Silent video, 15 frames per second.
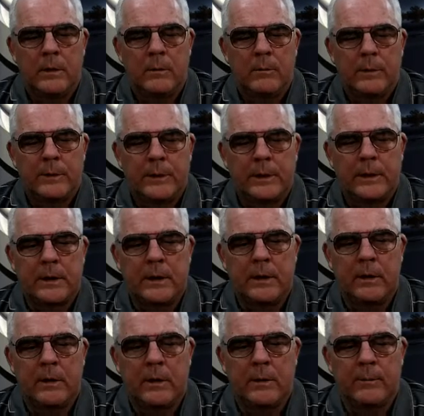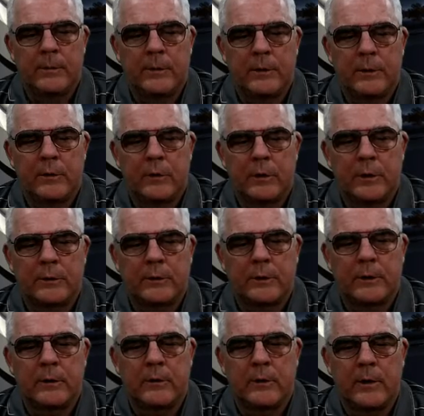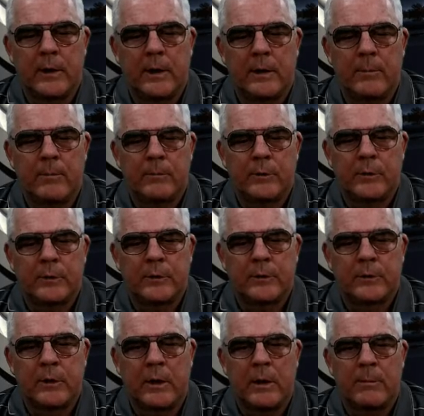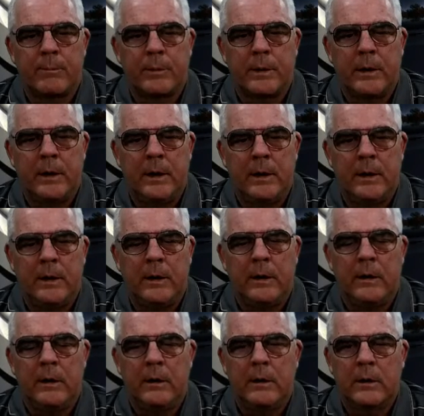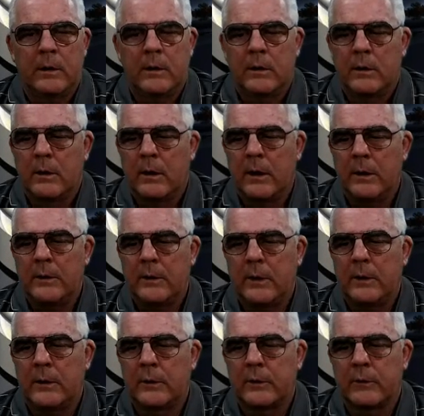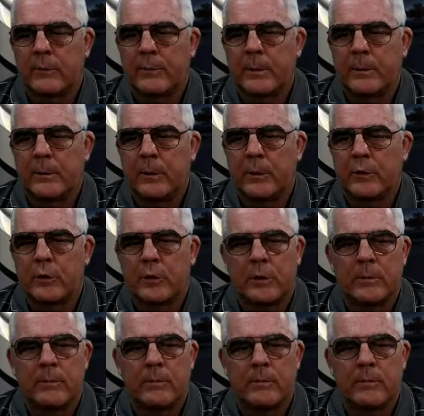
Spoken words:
But the king comes in just in time to stop any ideas of promotion.